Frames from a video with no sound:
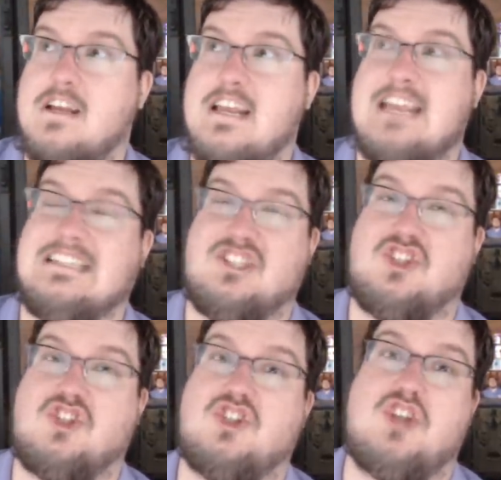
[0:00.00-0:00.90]

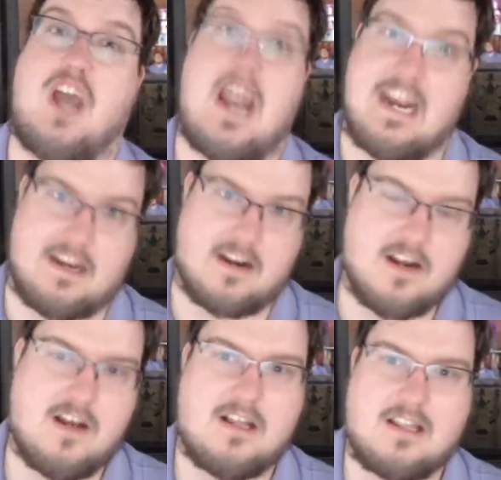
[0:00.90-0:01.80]
insane.
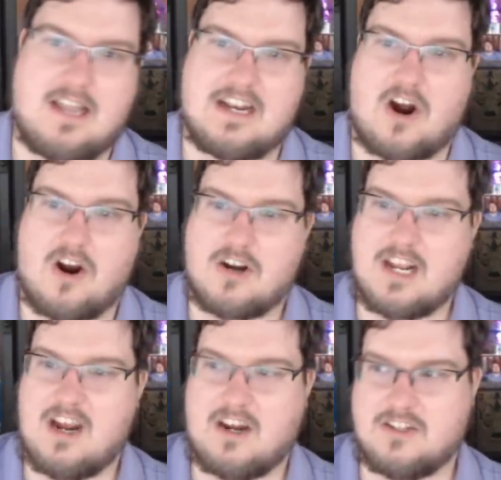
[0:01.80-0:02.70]
Like,
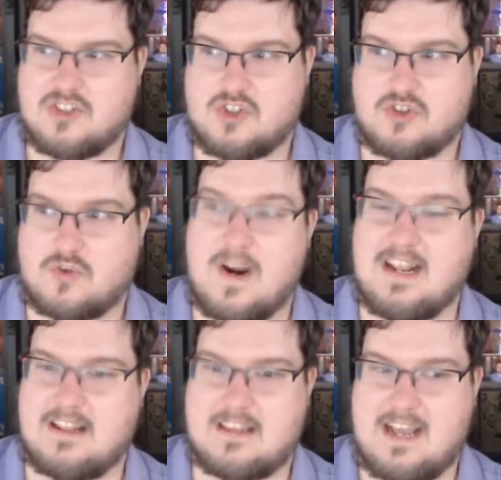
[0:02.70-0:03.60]
Archaon's
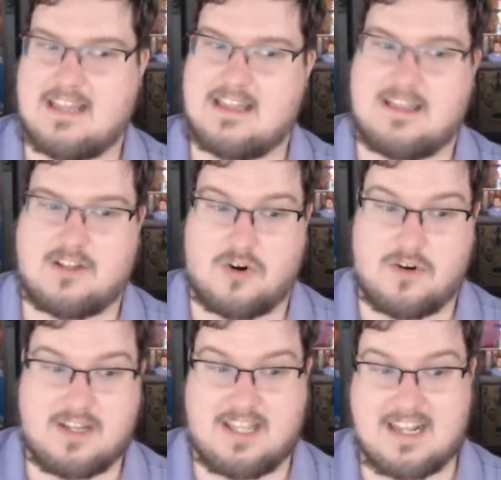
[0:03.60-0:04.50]
strength
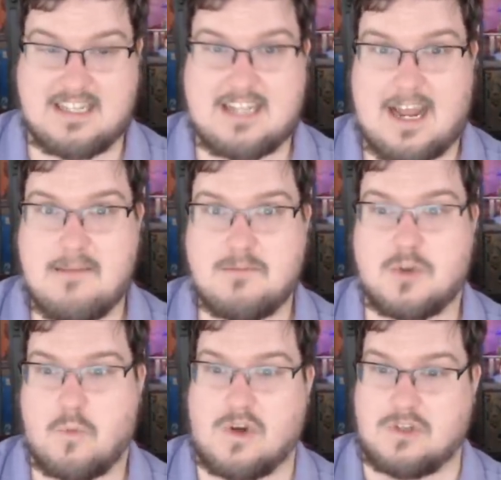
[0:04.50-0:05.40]
during the end
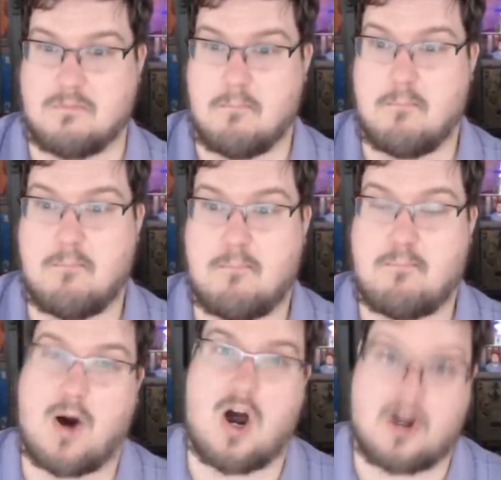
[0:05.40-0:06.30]
times was
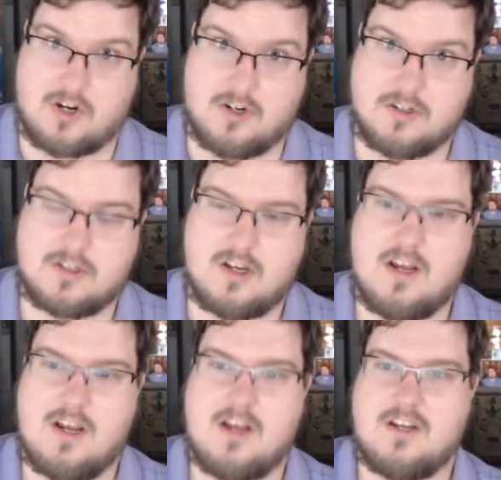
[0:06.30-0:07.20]
bonkers.
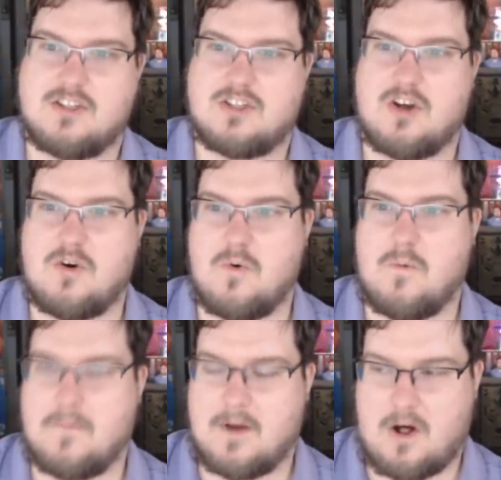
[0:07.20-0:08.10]

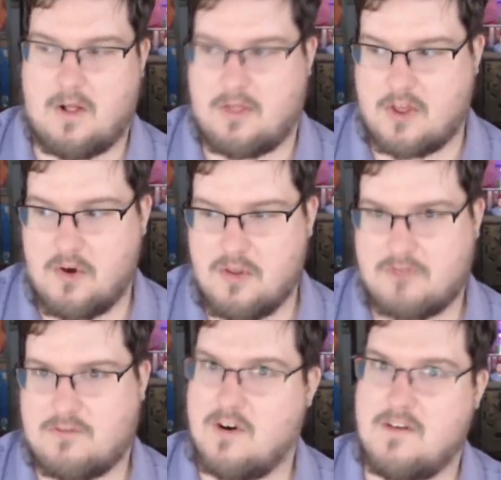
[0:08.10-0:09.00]
So although the
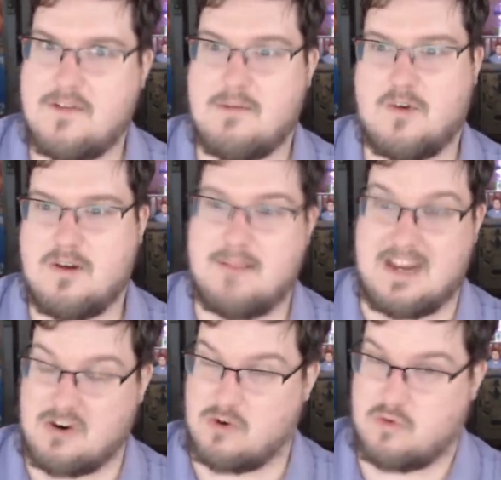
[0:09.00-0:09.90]
four of them would have been
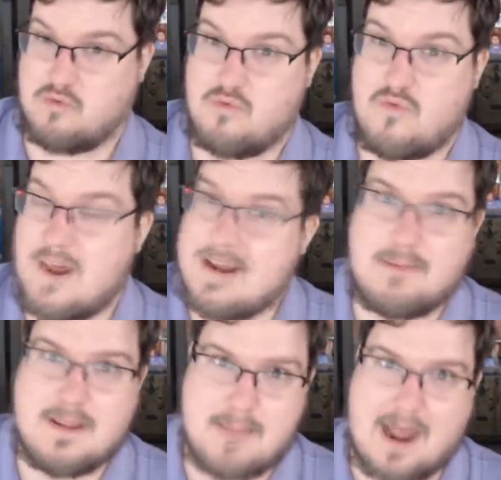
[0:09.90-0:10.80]

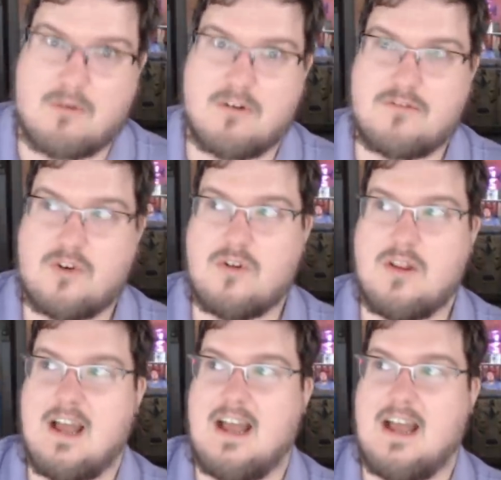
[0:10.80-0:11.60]
incredibly powerful,